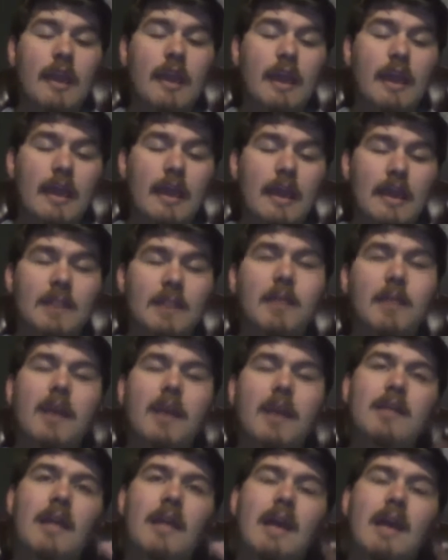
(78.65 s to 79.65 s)

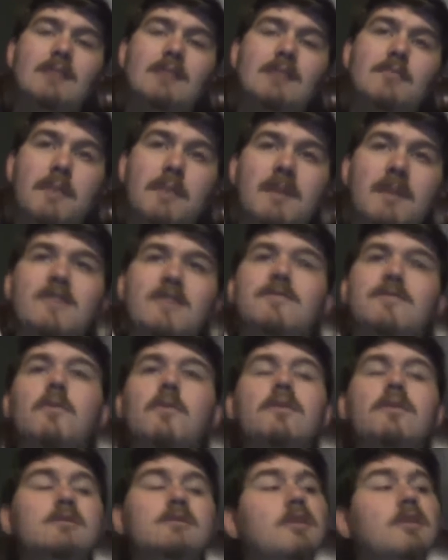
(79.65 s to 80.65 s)
anybody that has a P S
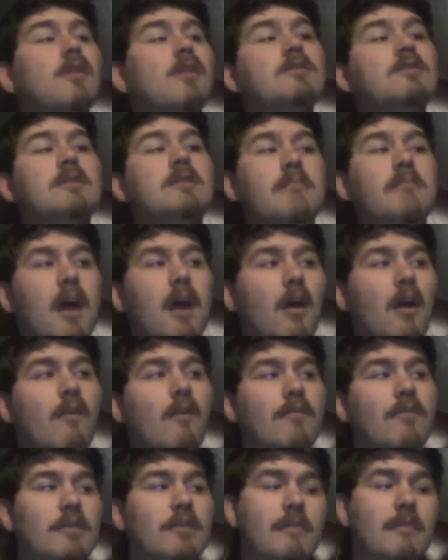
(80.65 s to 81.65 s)
four, as long as I'm not
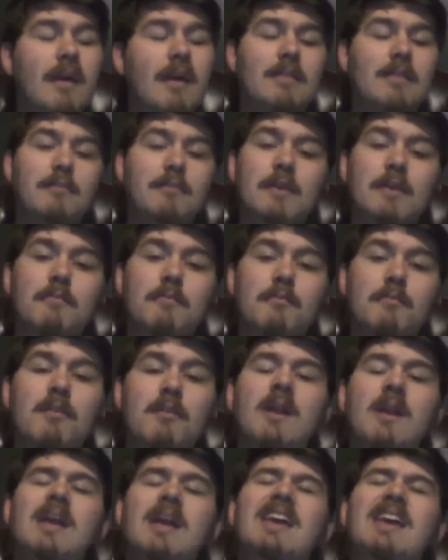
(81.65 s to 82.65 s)
over the amount of people,
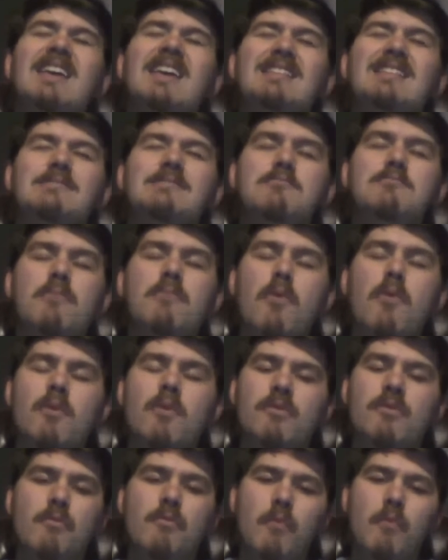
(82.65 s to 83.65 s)
is more
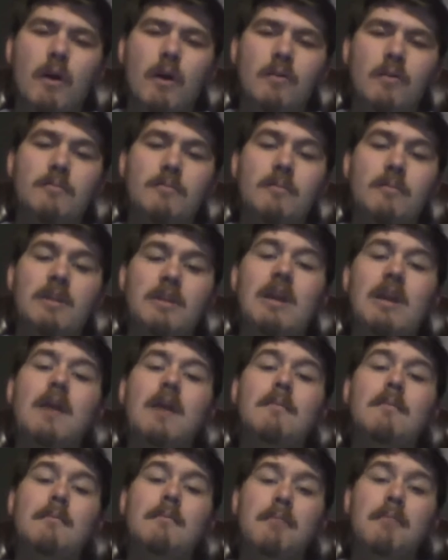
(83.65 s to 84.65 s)
than welcome to
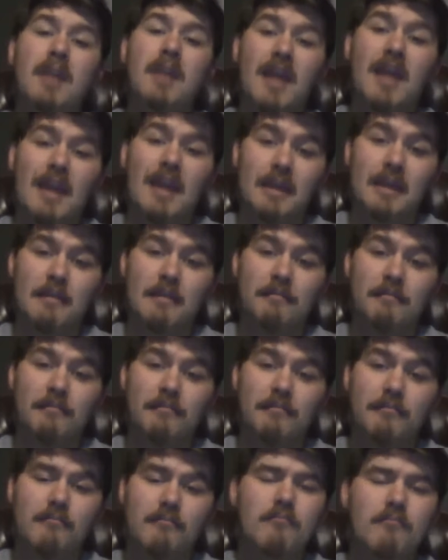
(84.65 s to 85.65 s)
come and play.
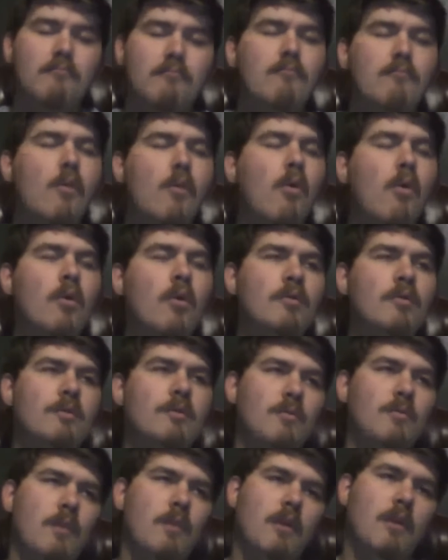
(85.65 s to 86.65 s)
More
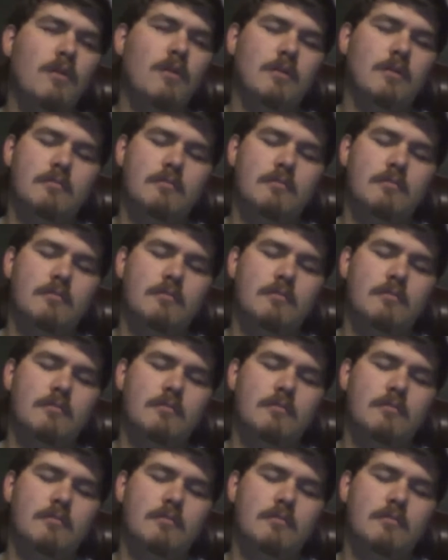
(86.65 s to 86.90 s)
than welcome.